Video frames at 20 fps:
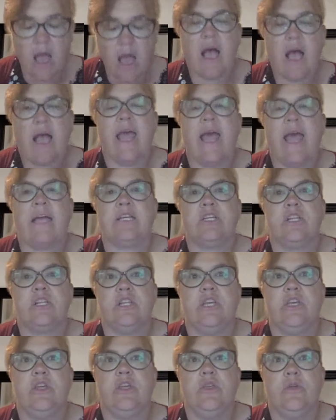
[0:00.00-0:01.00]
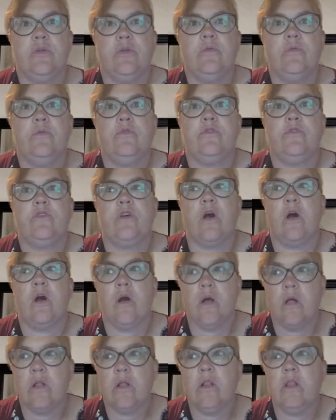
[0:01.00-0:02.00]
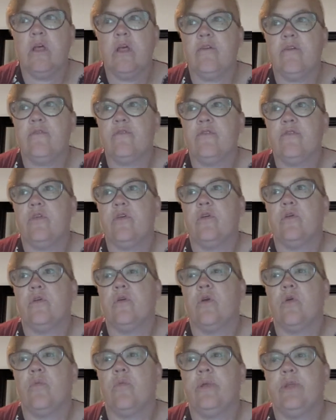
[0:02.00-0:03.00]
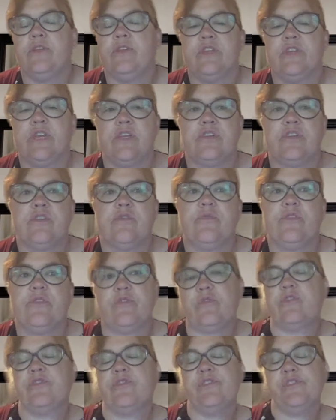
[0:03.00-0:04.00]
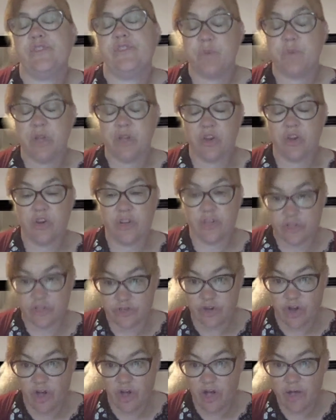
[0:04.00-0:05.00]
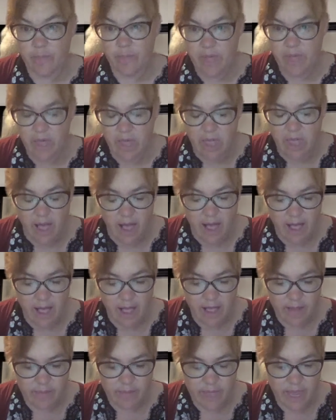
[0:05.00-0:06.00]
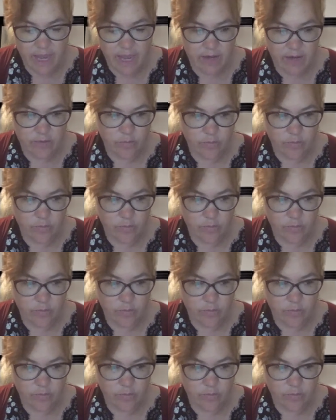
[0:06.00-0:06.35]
I actually used all of the open educational resources in my current job, and